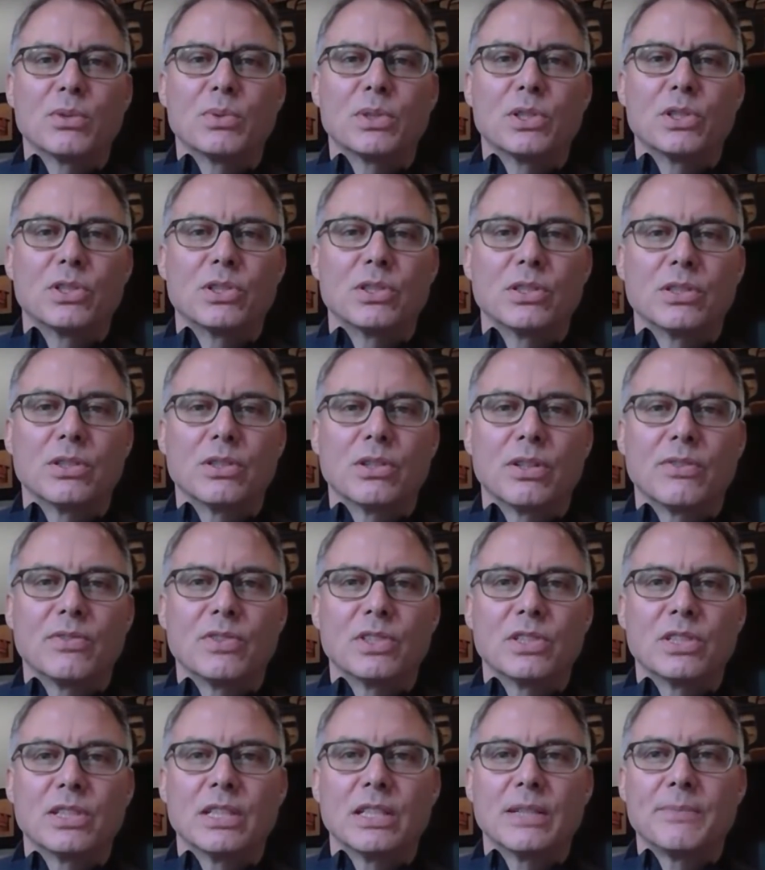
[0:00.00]
which
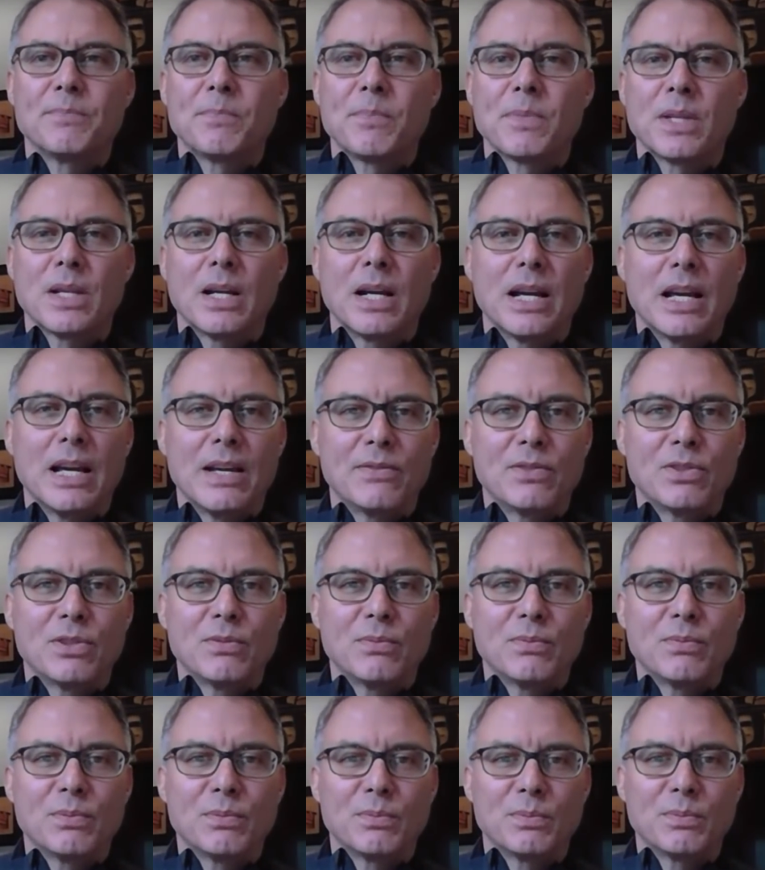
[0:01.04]
obviously I have
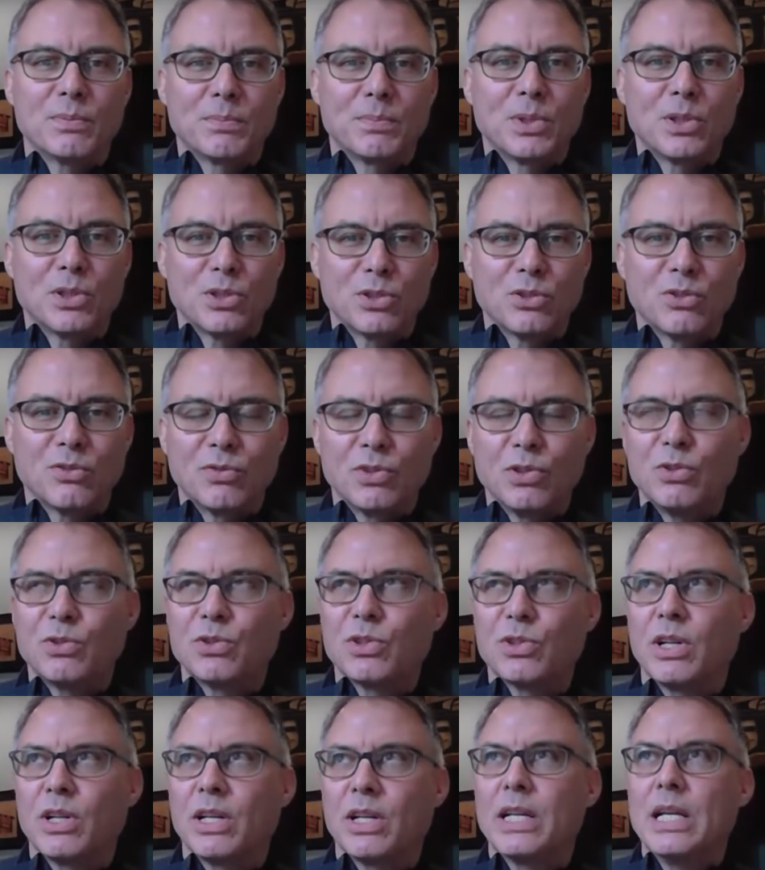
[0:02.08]
some personal
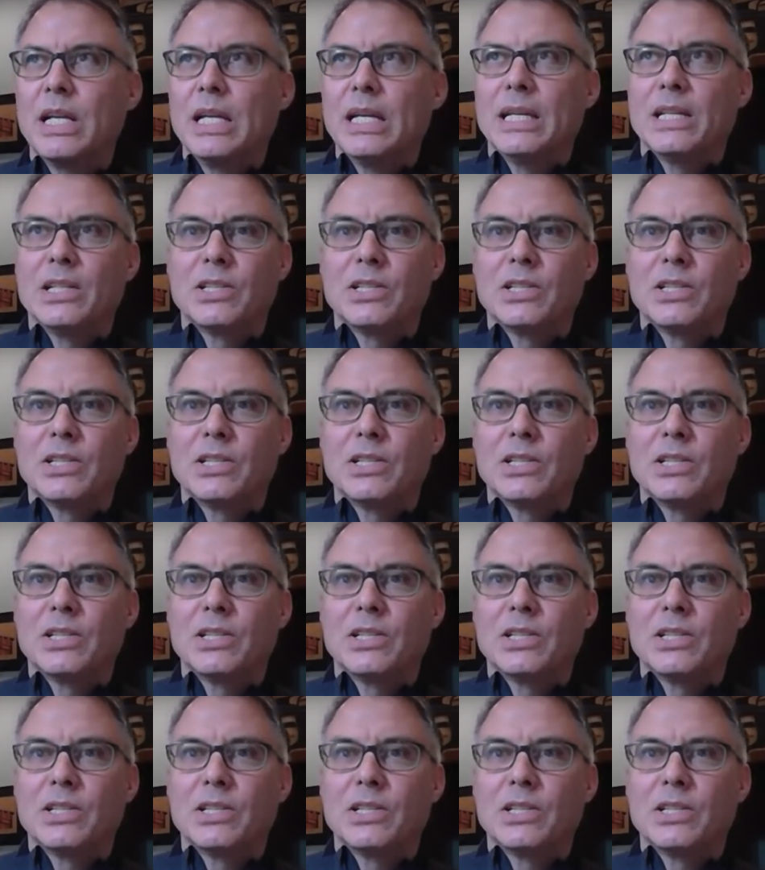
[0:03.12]
views on,